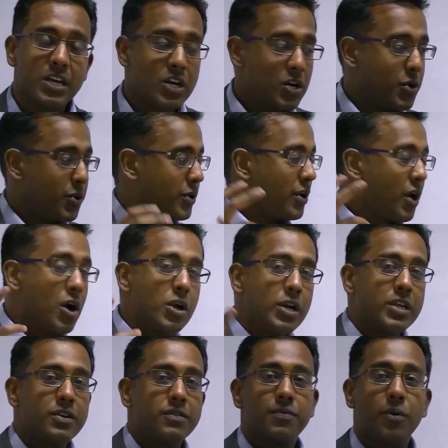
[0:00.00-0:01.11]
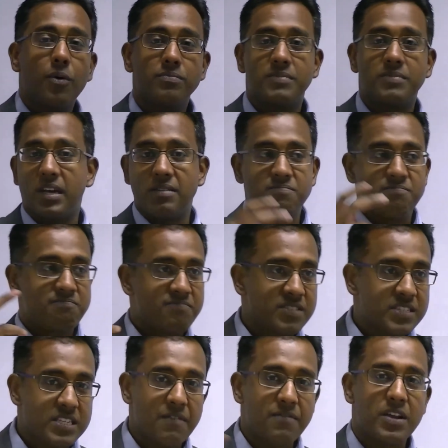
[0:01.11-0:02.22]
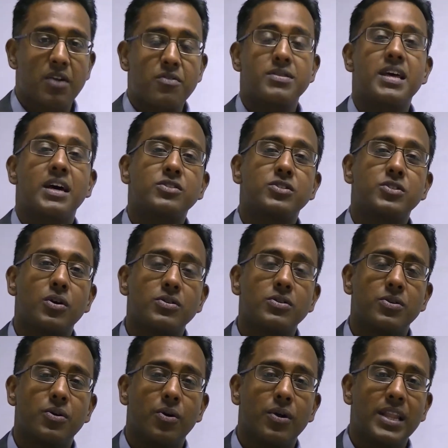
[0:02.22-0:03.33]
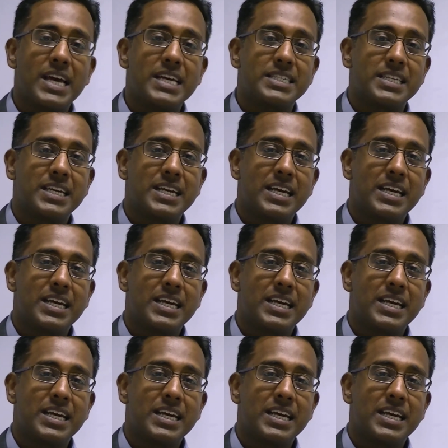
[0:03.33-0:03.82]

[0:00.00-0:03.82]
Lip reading: who can only afford, $700,000 or less,